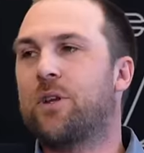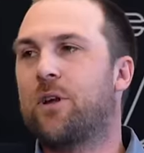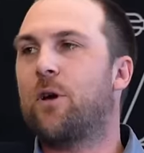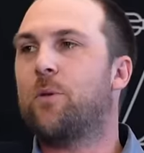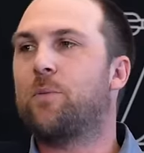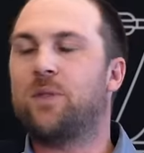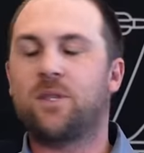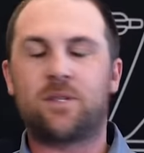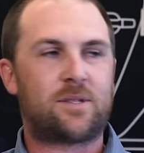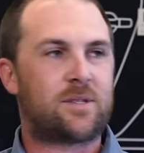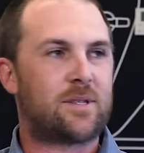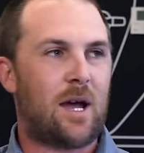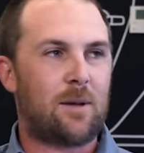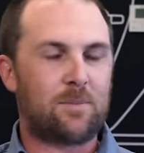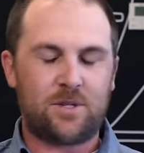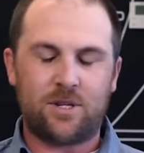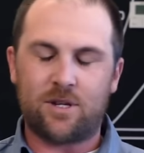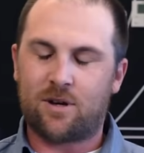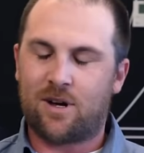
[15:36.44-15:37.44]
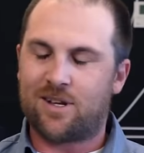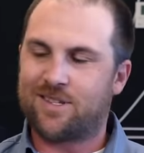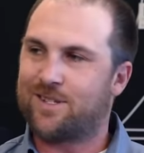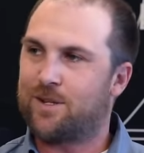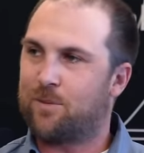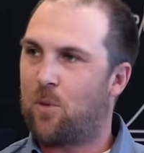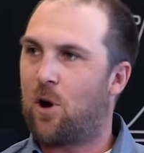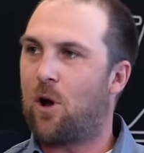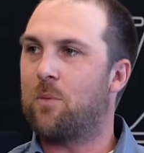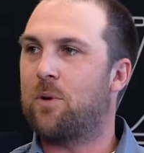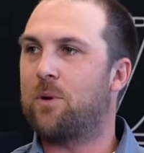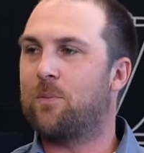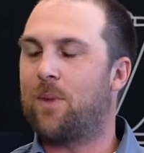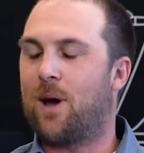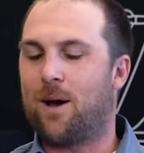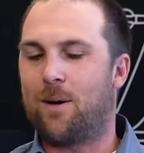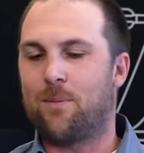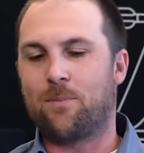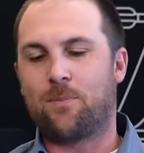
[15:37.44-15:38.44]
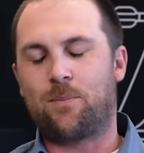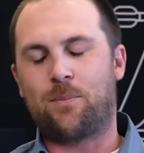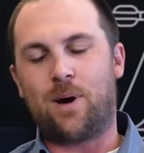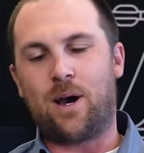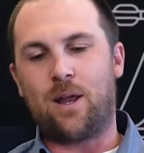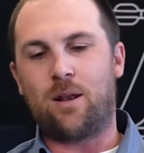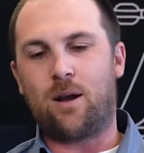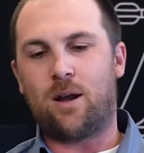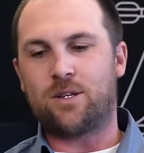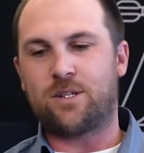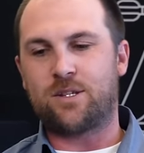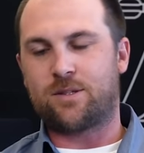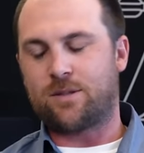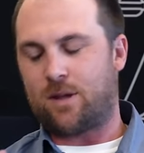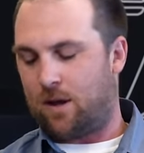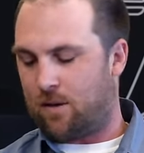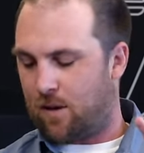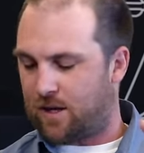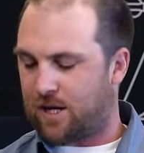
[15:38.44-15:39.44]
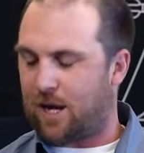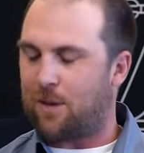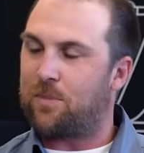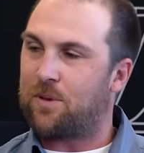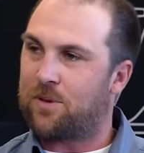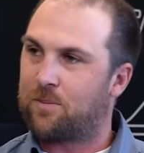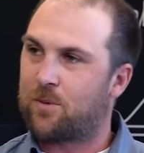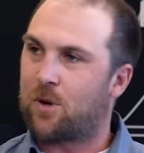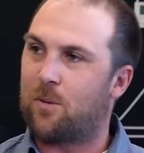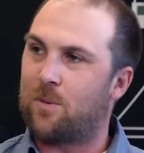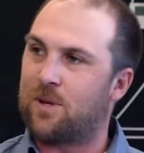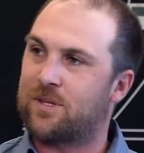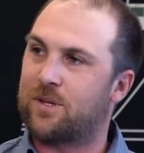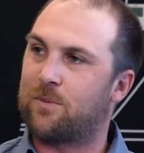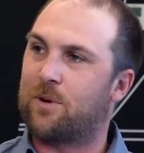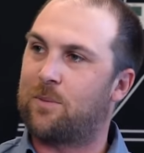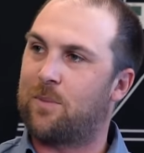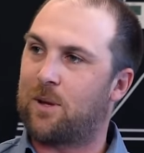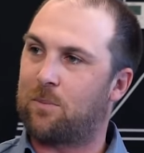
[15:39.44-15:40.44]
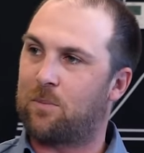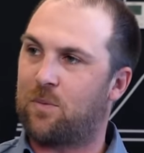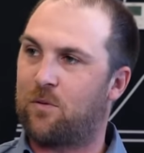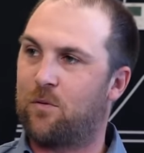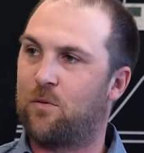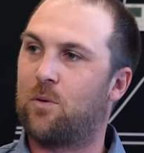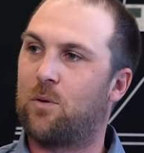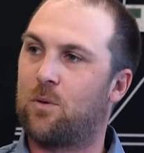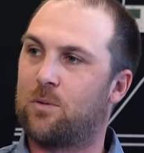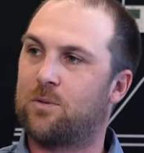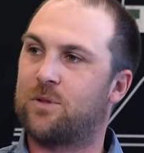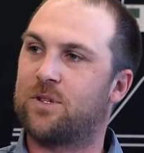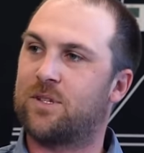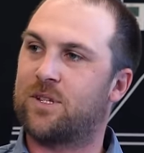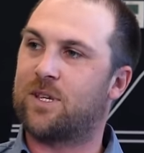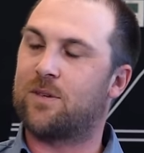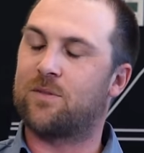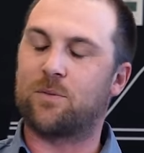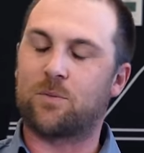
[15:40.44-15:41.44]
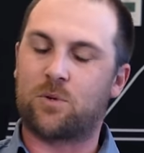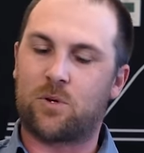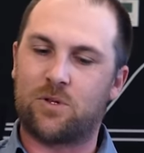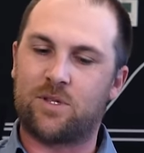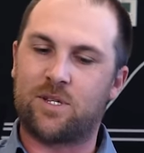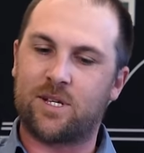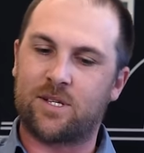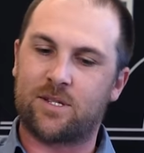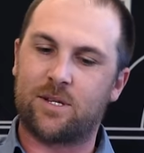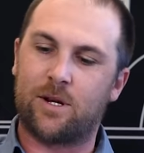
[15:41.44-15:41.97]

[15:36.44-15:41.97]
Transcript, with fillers: I'm gonna open this up to you guys in a moment, um, but I just, a couple of comments I wanna make before, just to give some context.